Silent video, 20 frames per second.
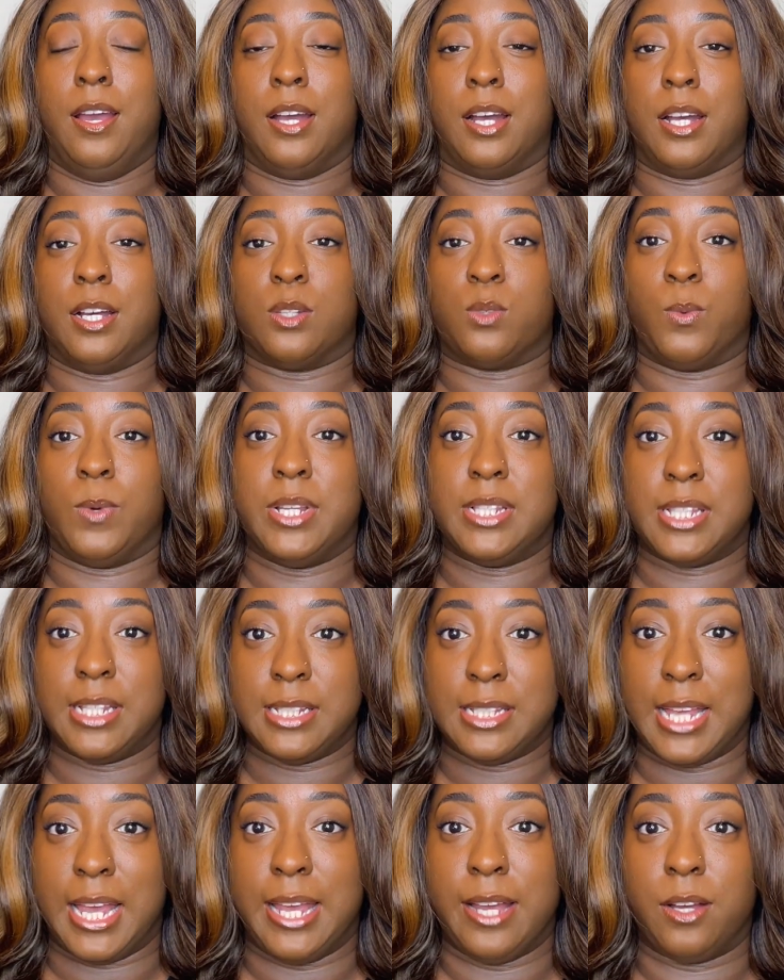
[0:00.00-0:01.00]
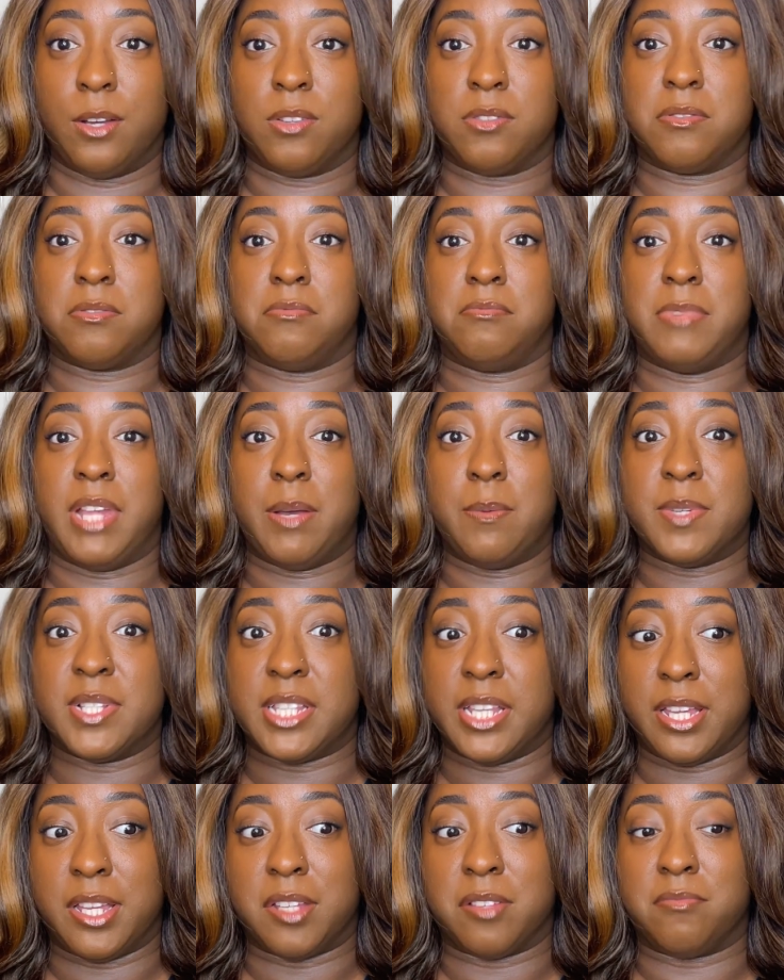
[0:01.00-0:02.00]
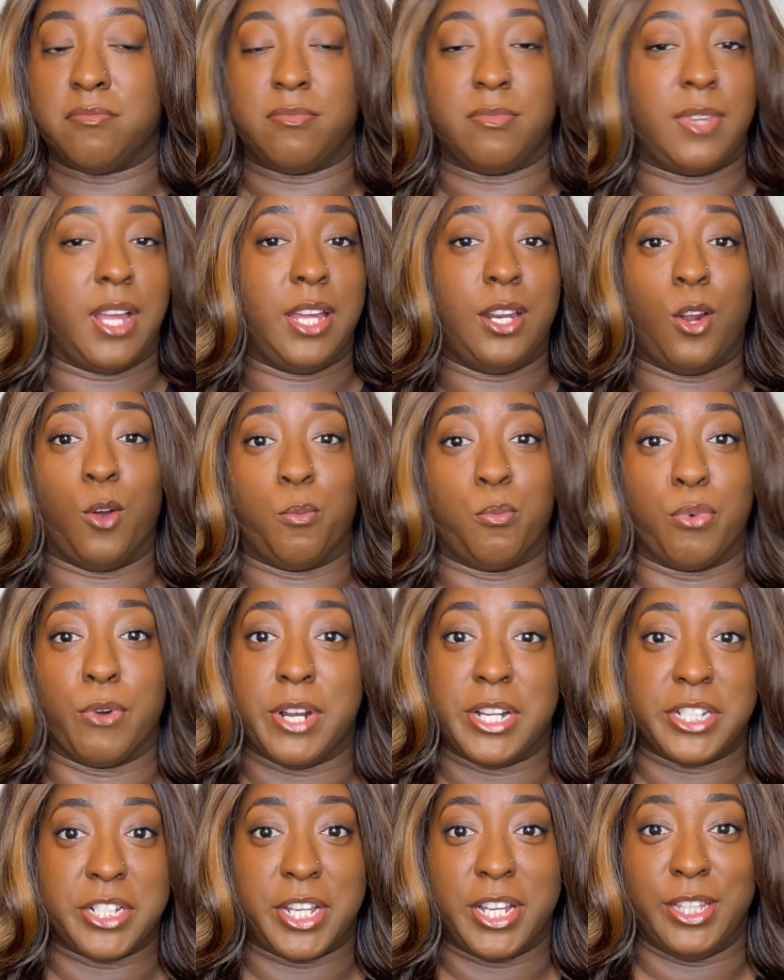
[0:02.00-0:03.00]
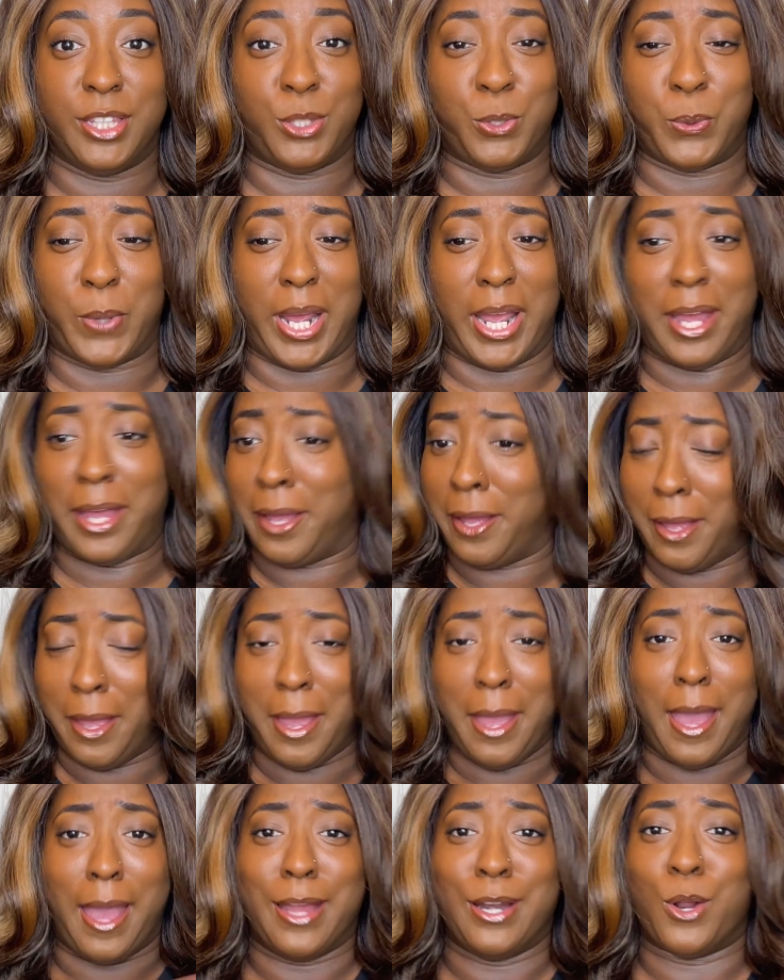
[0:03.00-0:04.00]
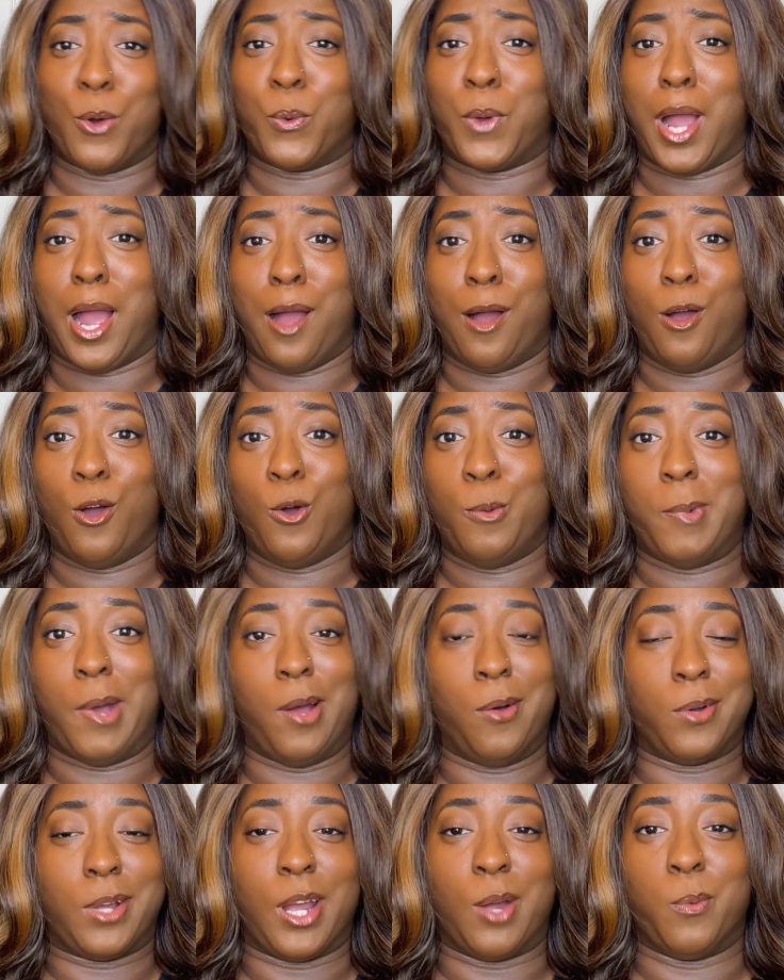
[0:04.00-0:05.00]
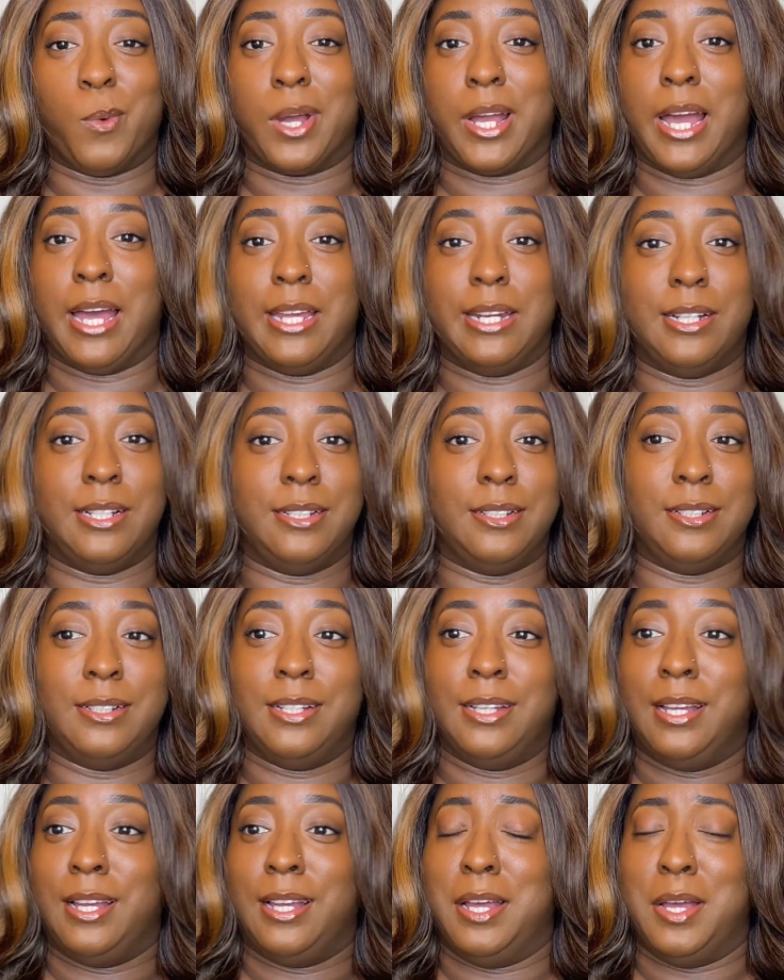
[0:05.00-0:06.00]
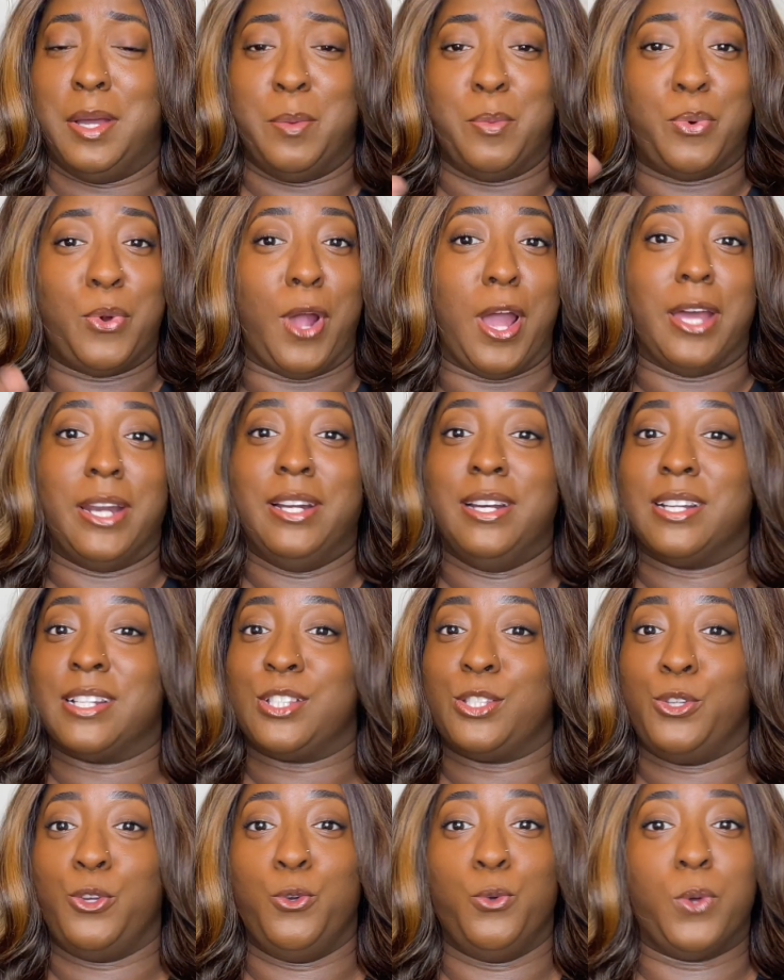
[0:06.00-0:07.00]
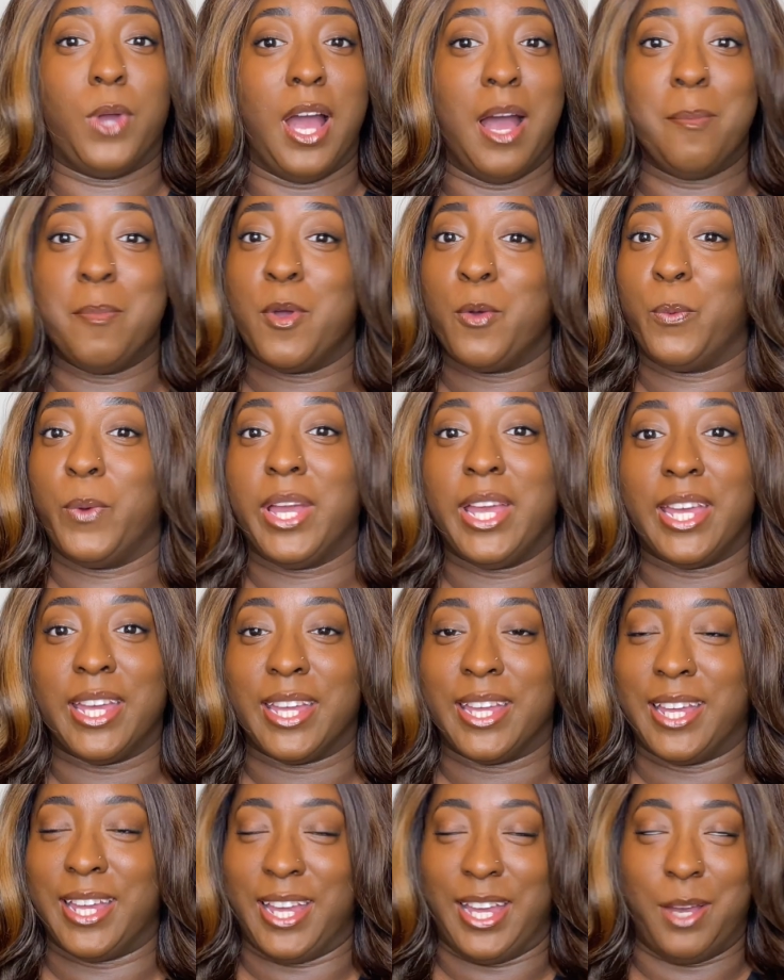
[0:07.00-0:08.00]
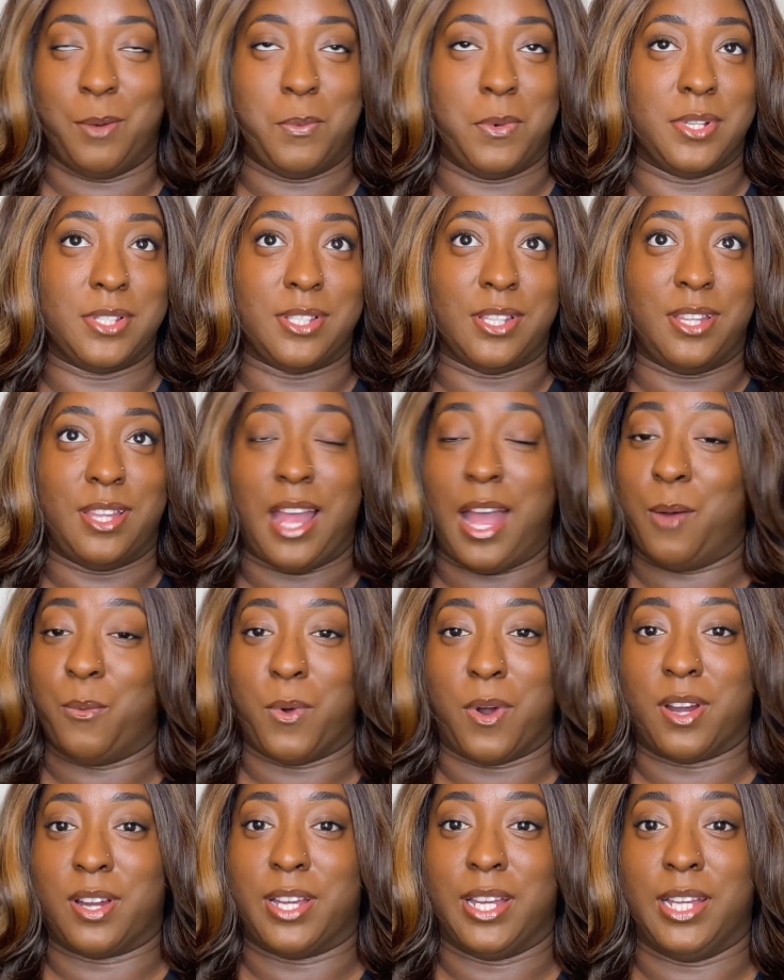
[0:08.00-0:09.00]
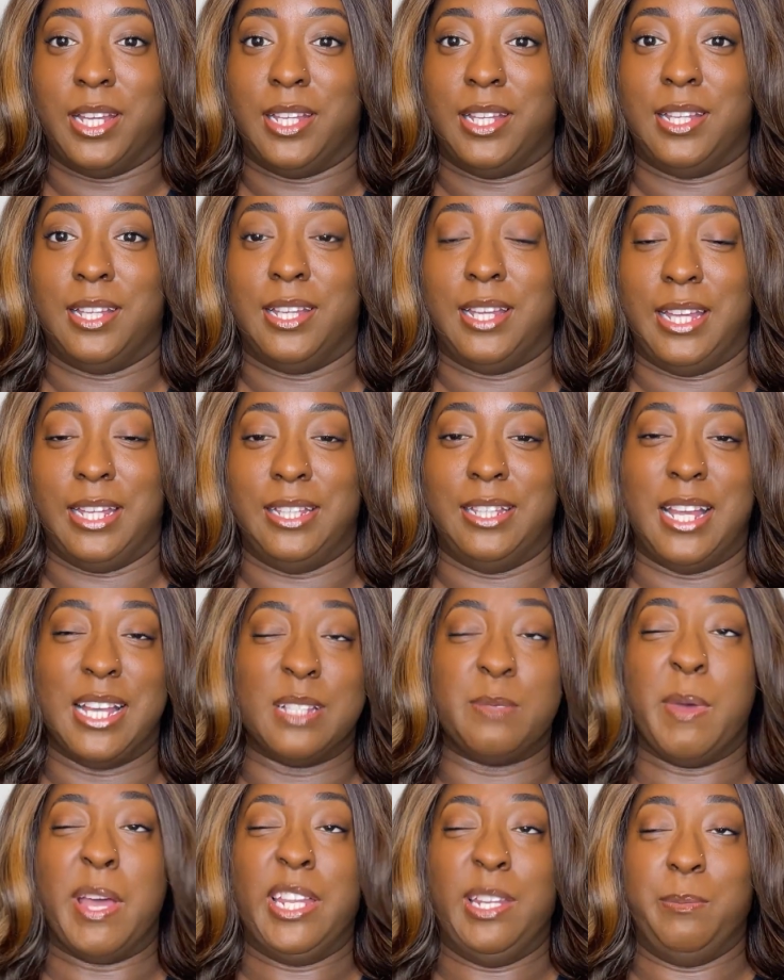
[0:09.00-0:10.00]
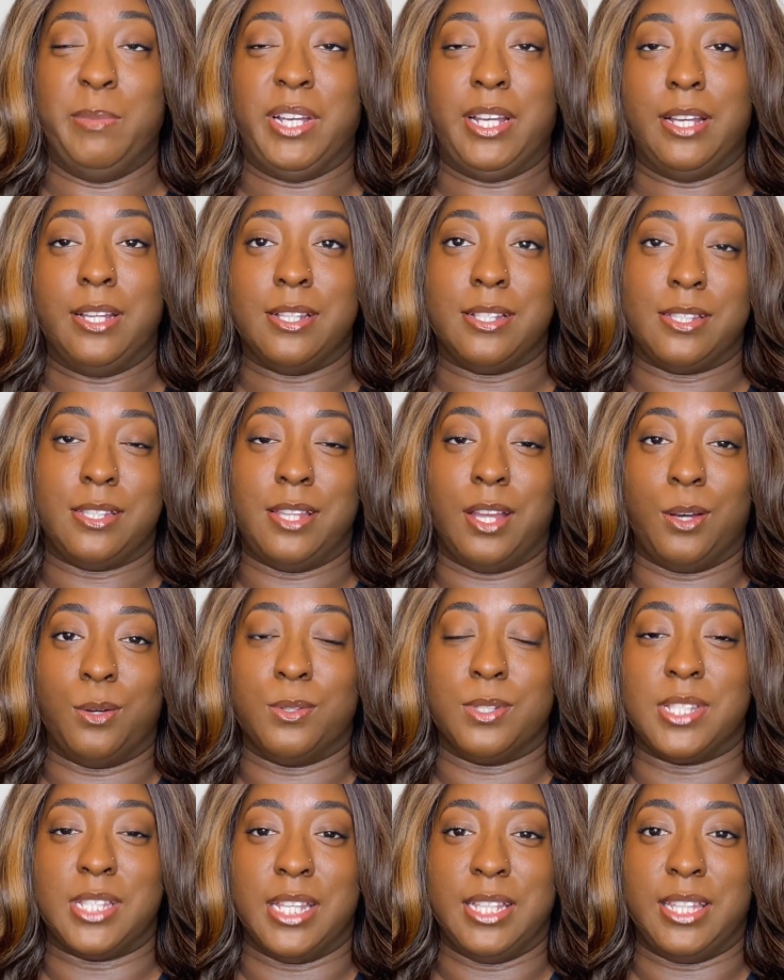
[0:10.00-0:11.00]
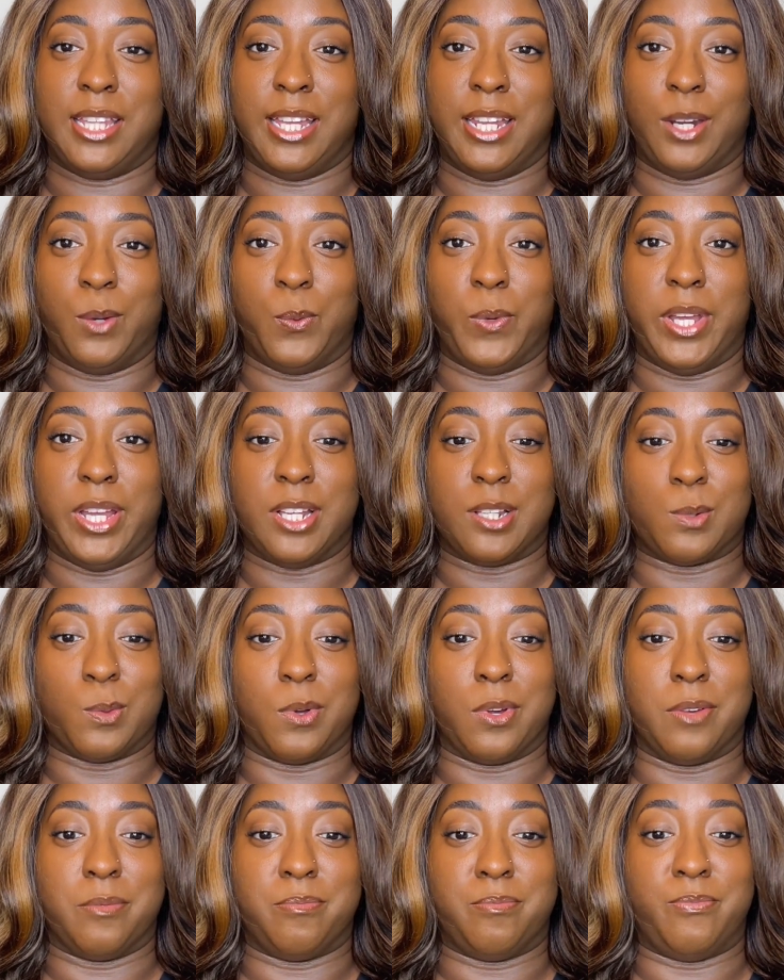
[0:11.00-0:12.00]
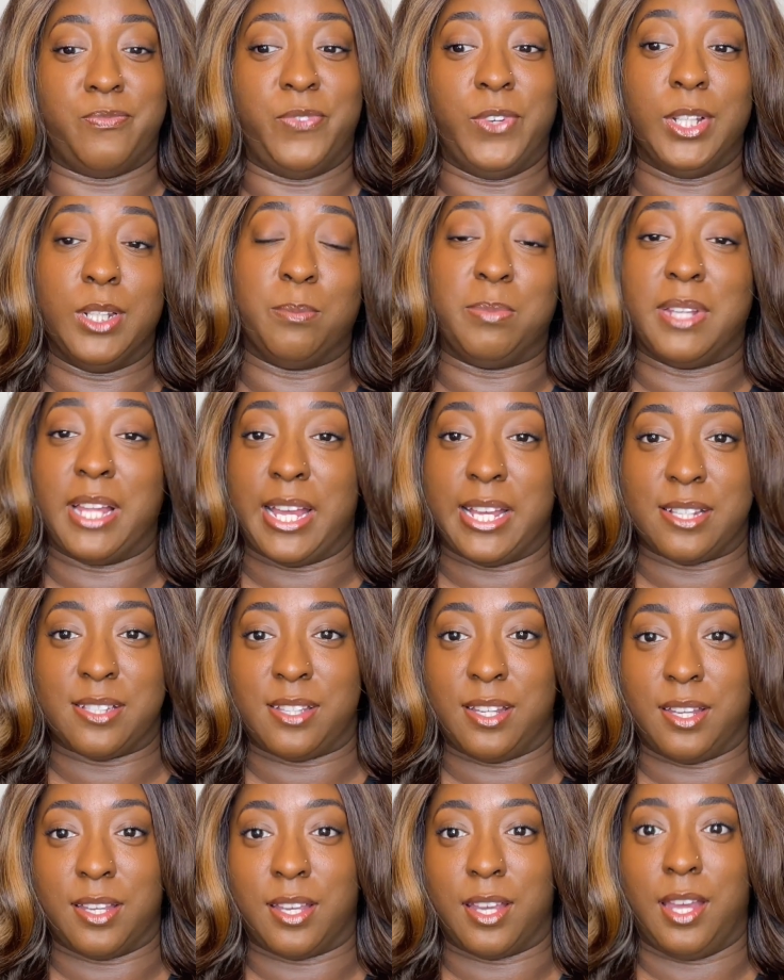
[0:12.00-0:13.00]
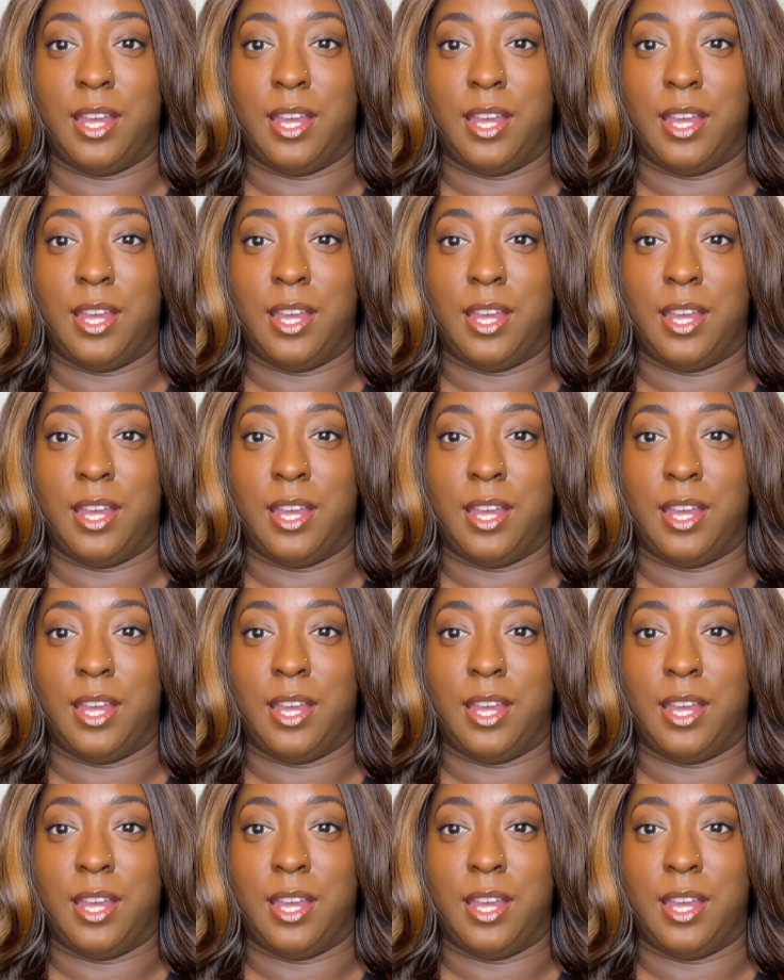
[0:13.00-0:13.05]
Because once it tangles, that was it. Ain't no brush getting through that. Ain't no comb. I don't care what kind of products you coming with. It was not working. And that's mainly because those synthetic wigs were full of plastic.